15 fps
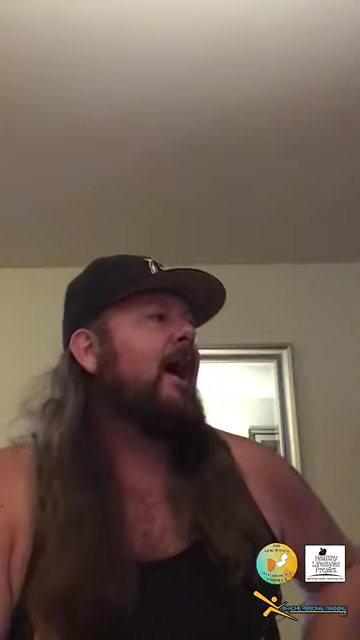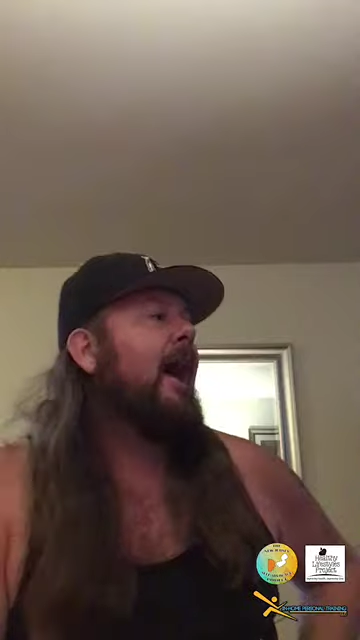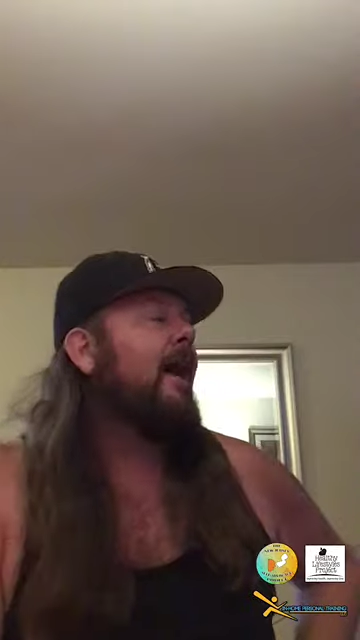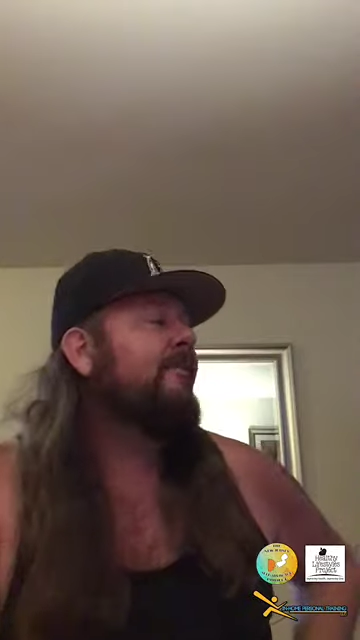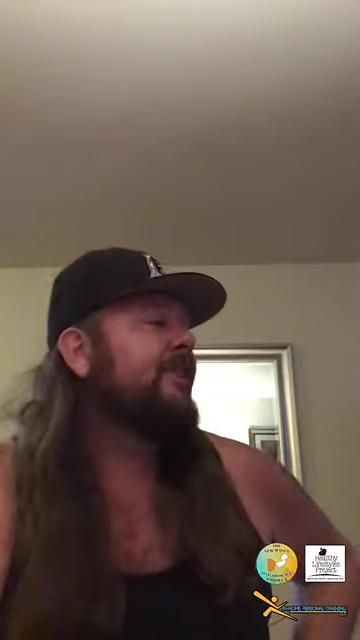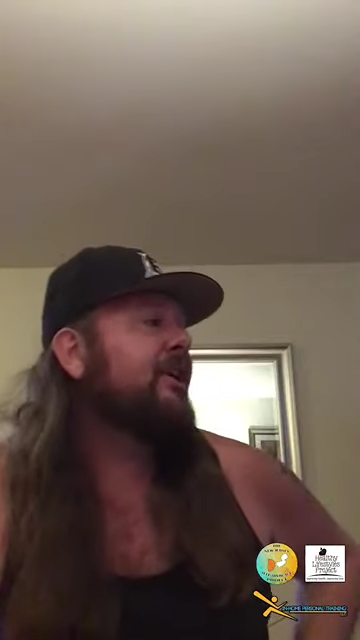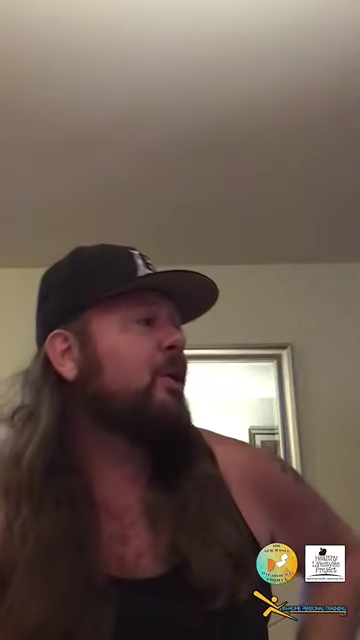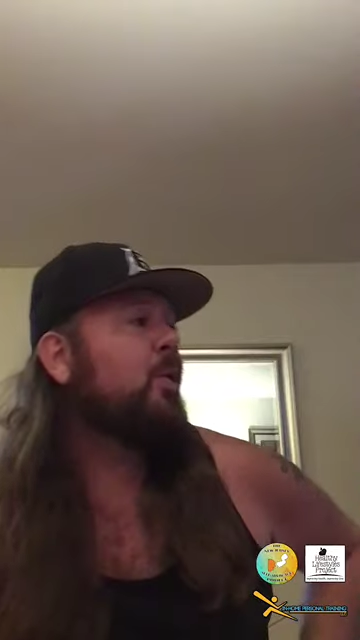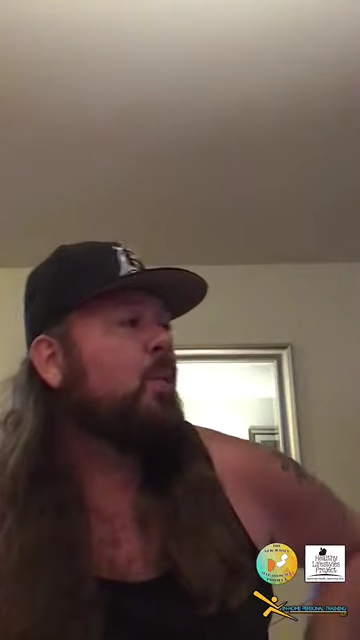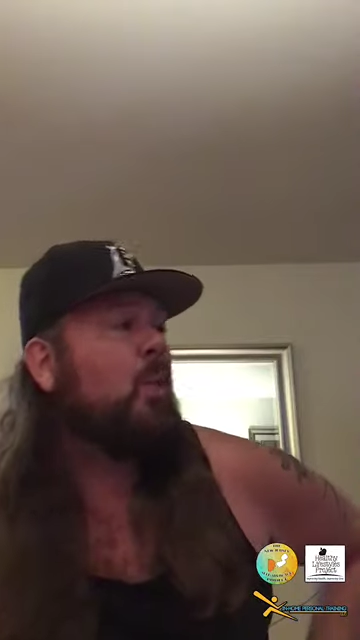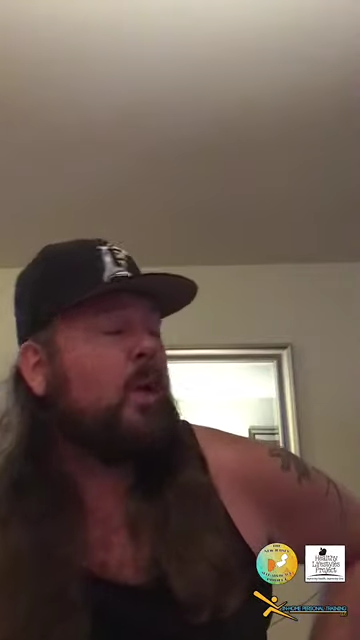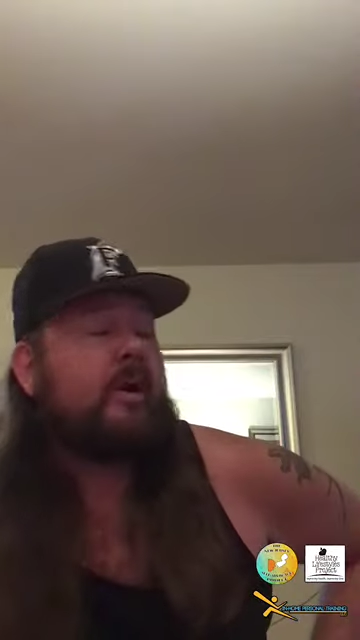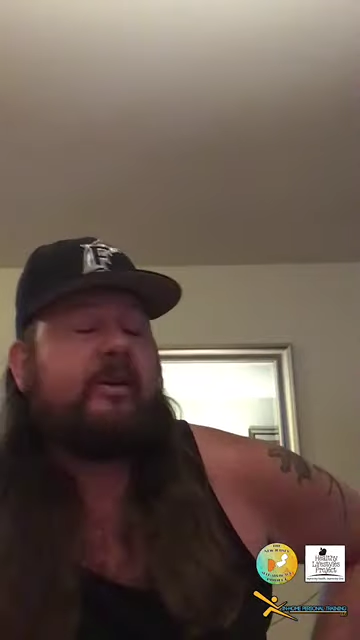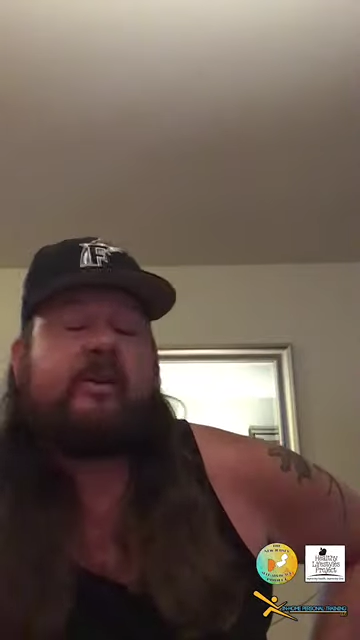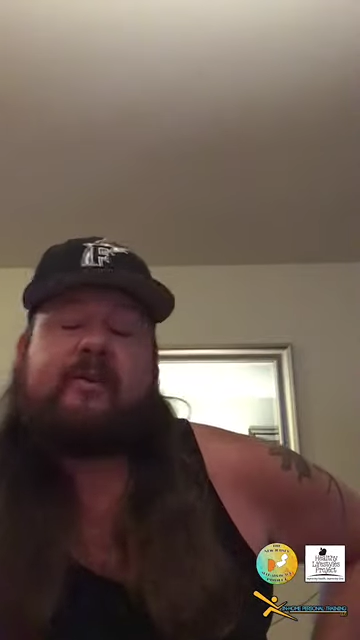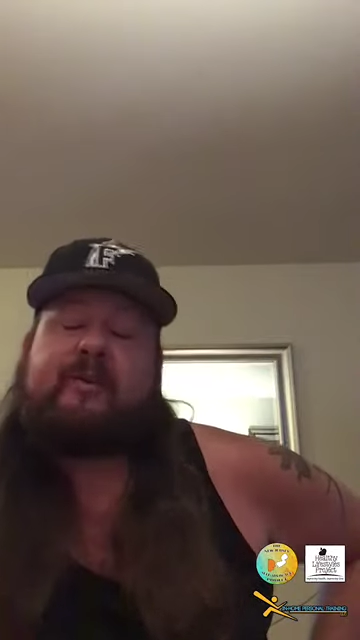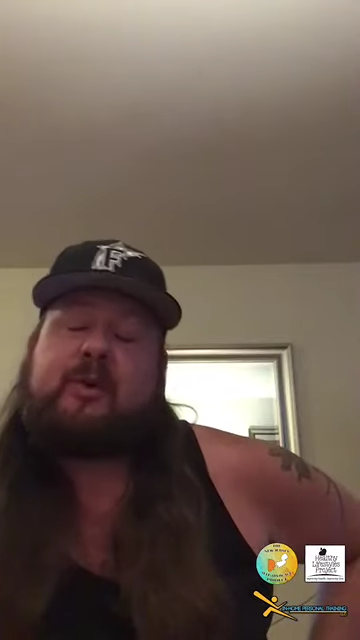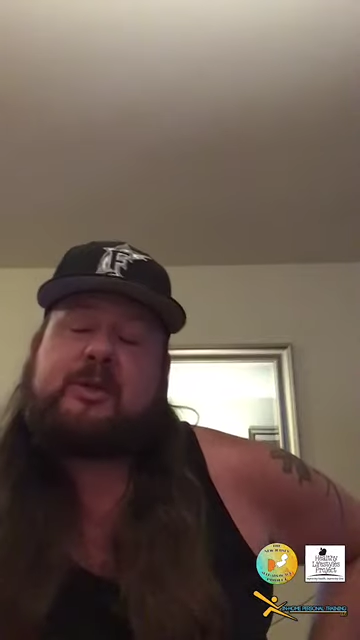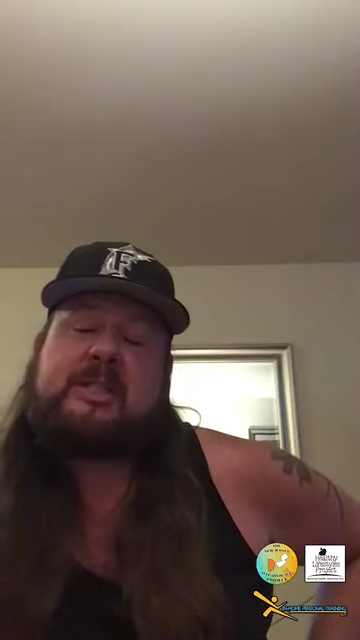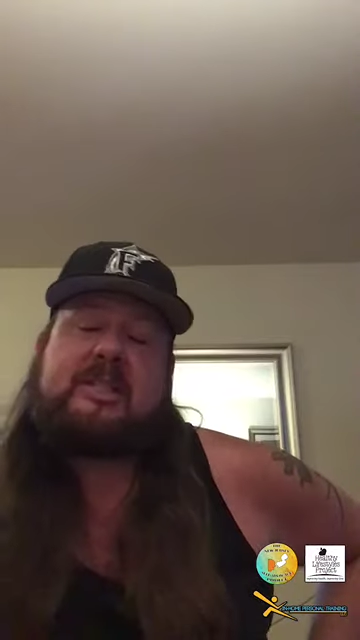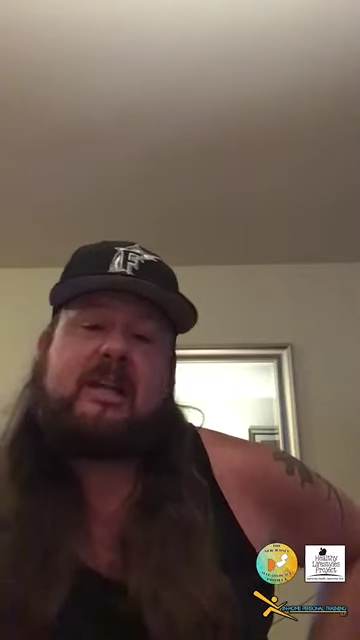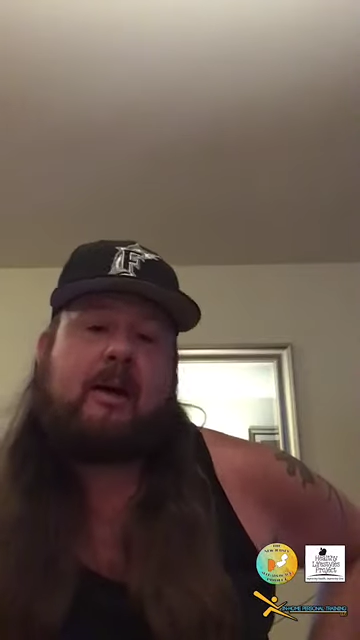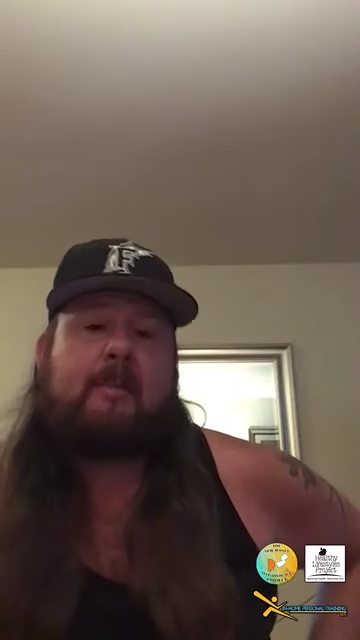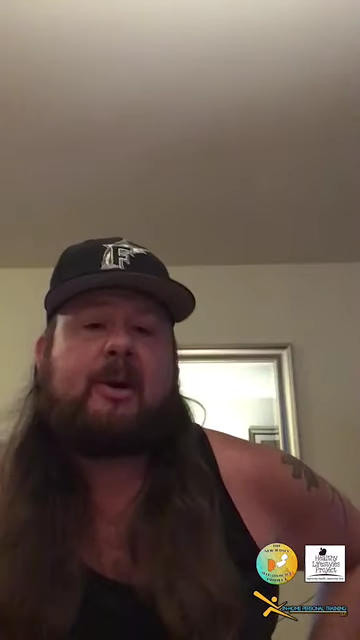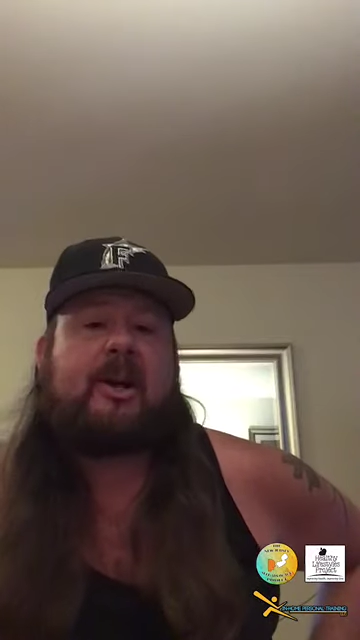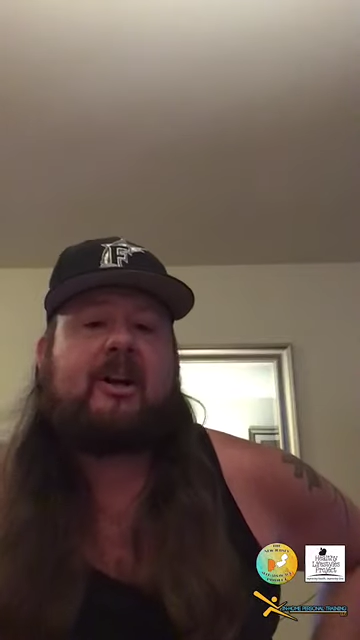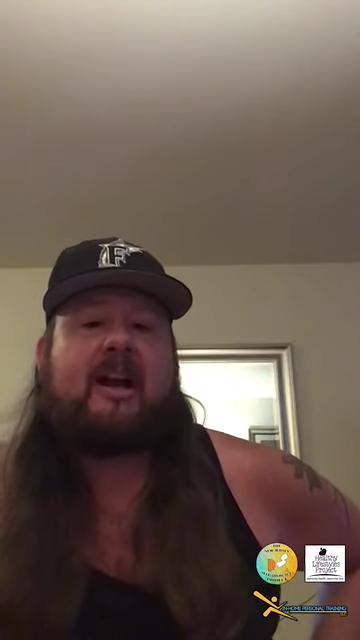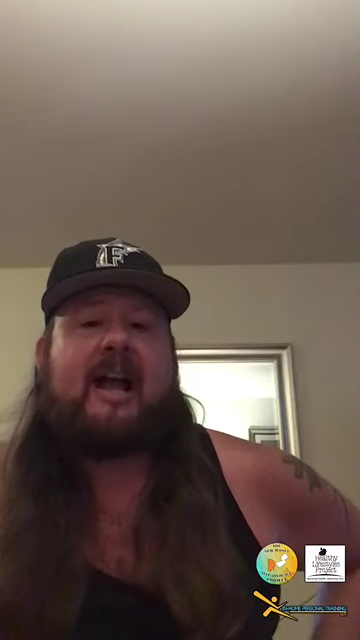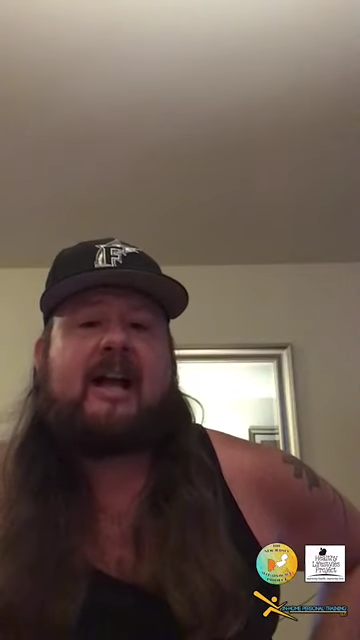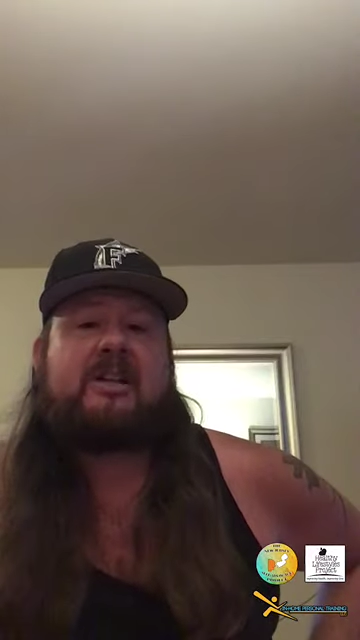having a wonderful summer